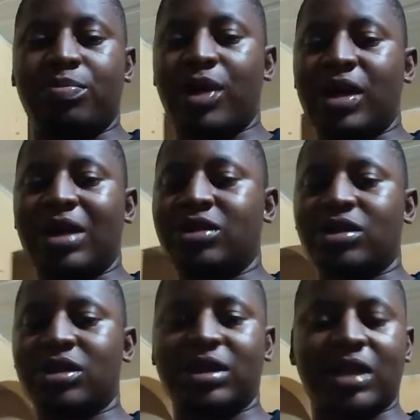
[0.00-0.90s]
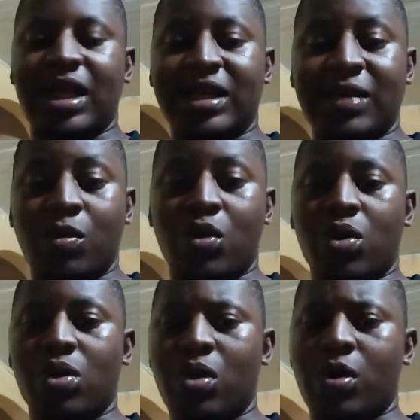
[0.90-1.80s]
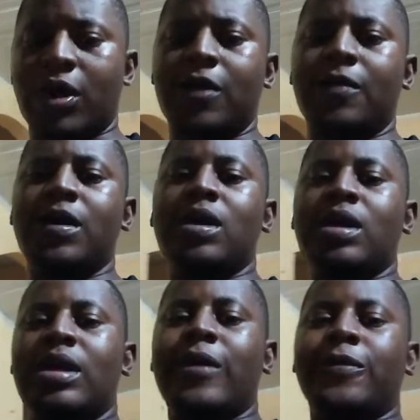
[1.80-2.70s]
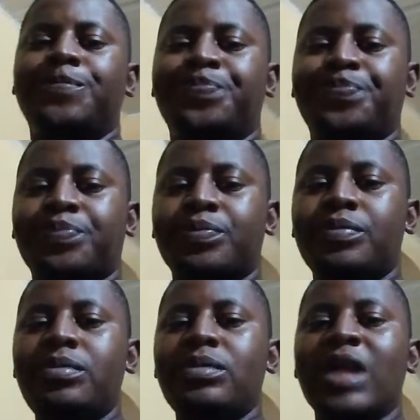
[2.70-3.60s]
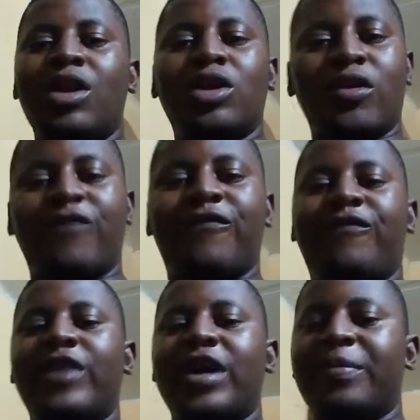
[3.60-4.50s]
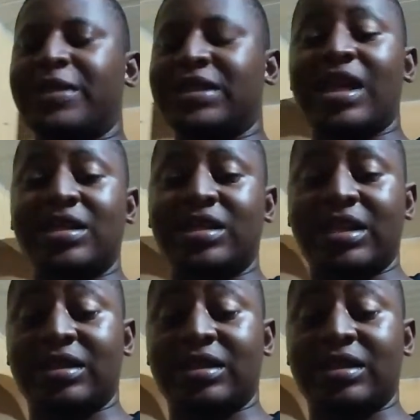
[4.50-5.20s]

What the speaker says: point out, just let them go. Okay, now a lot of personality